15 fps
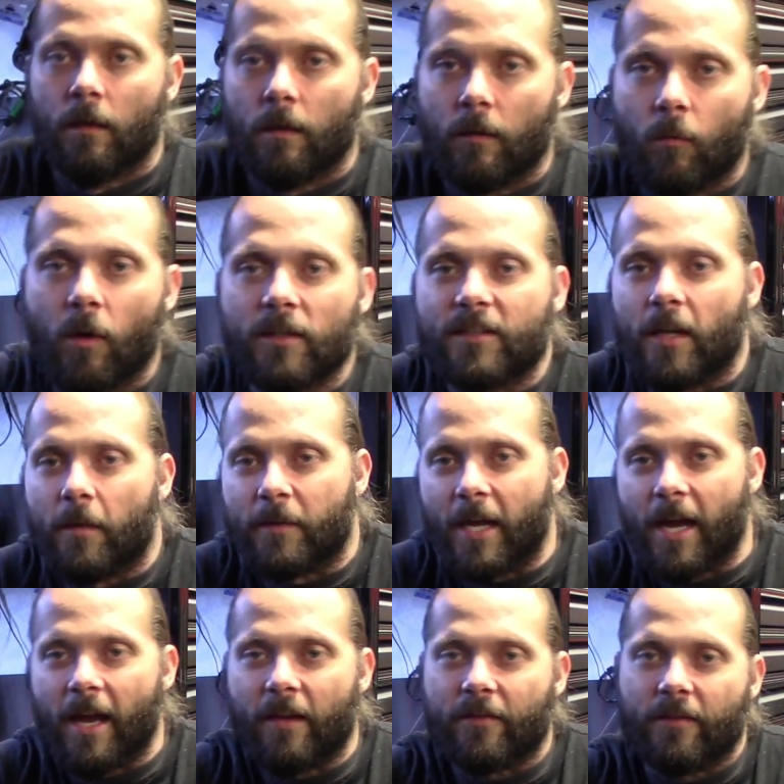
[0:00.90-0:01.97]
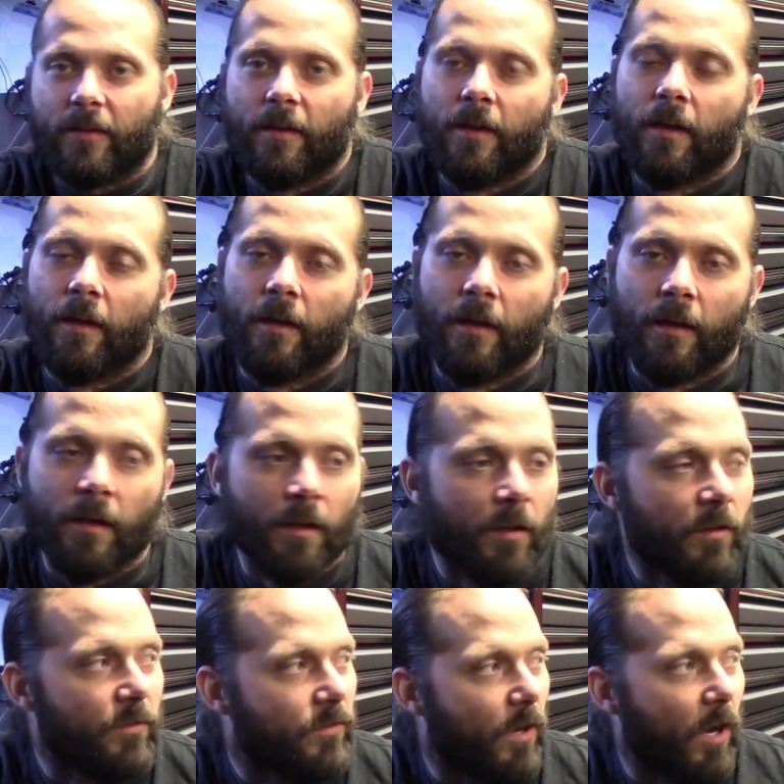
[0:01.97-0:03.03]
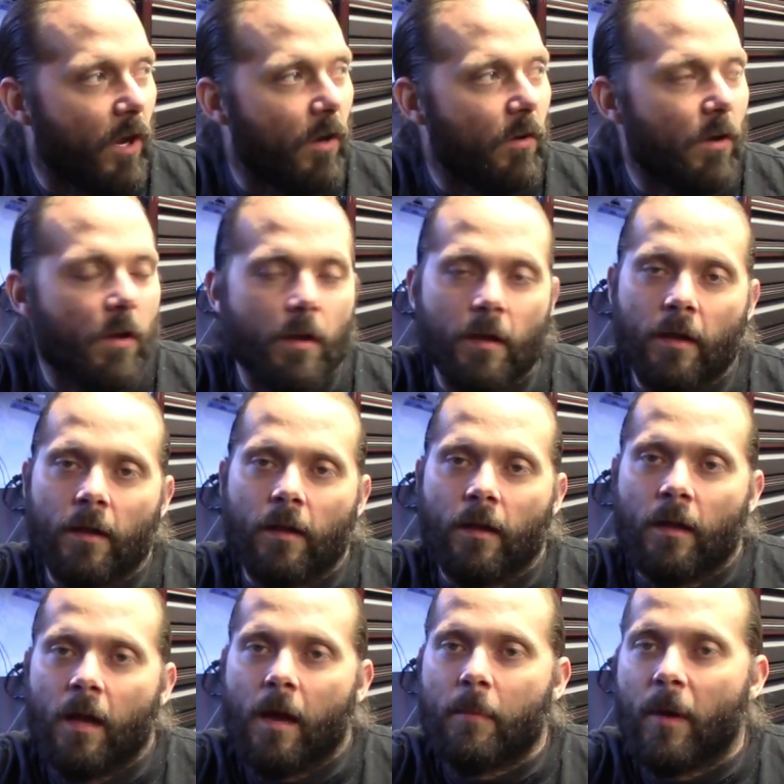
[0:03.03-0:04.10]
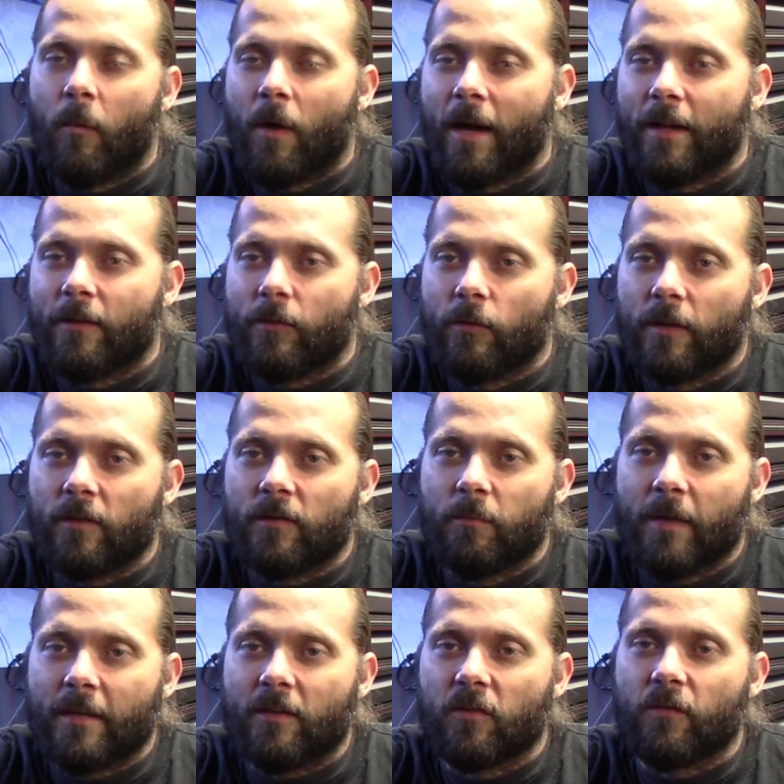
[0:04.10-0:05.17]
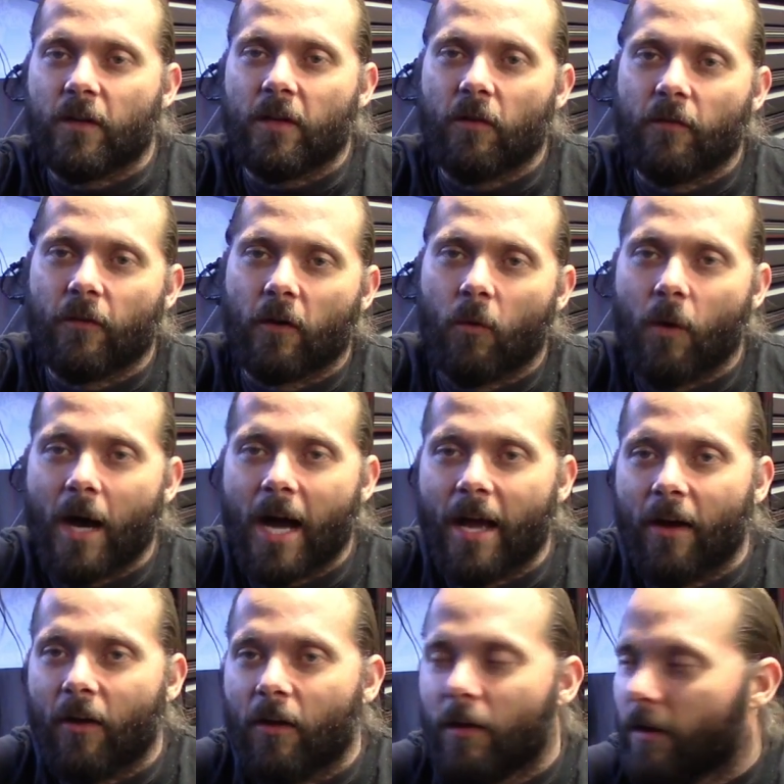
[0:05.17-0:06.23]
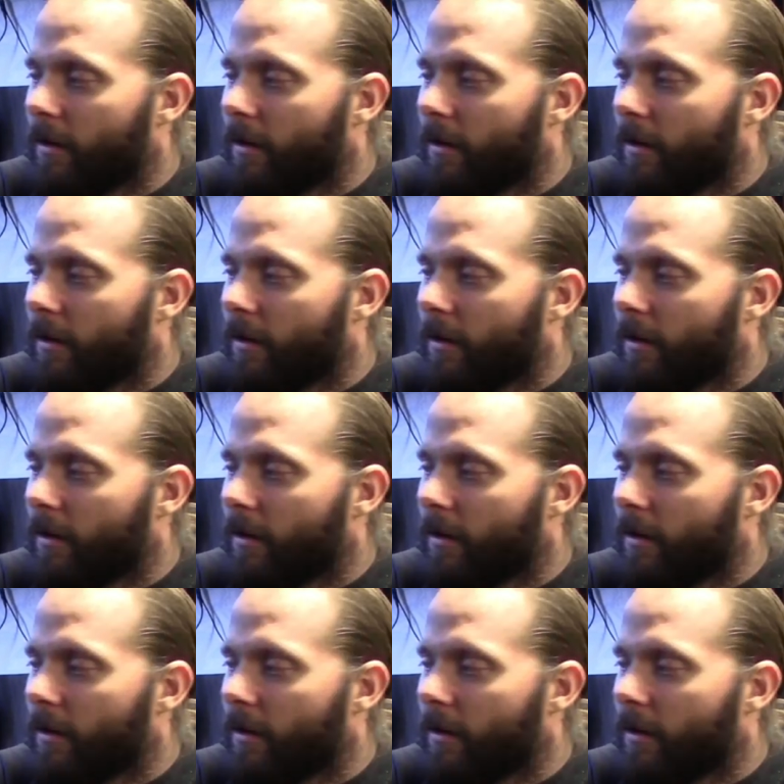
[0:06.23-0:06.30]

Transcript: What's up, guys? So I've been wanting to do this, make this video for a while